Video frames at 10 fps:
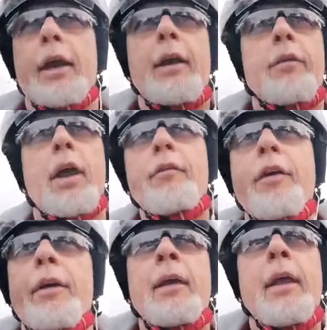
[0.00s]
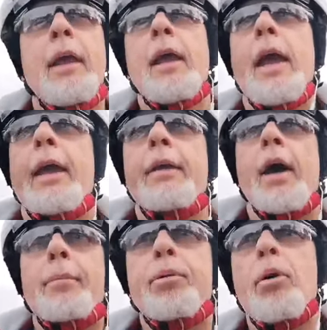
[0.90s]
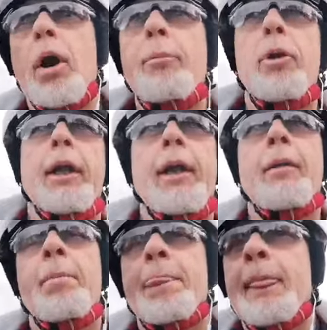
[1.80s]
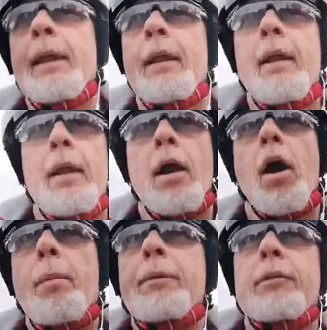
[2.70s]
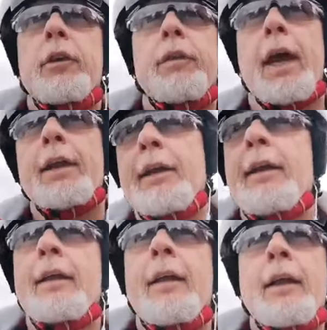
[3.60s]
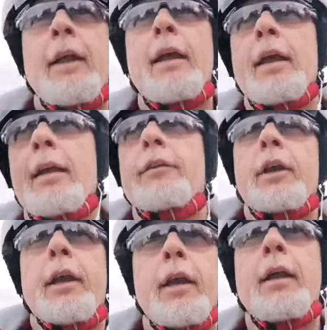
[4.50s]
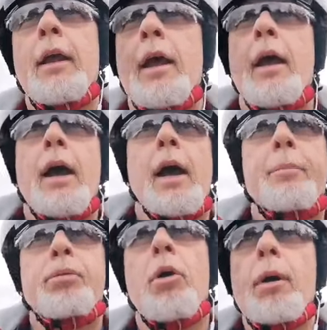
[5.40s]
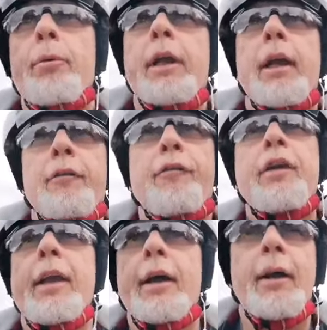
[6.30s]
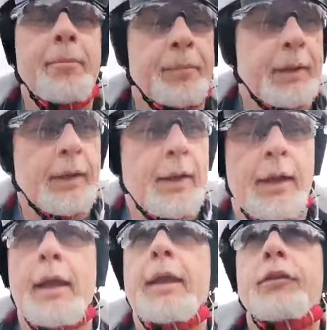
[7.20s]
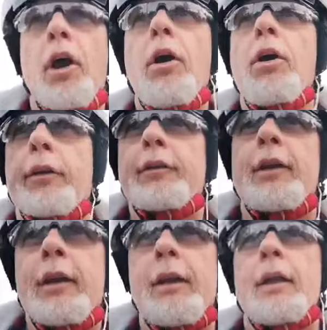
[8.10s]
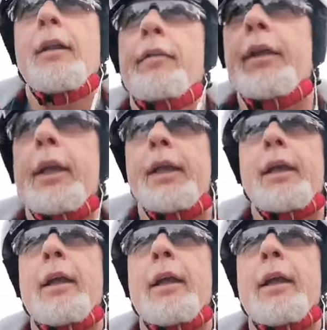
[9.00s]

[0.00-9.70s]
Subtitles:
to have love. And our primary opposite of that is that our primary fear is hurt, the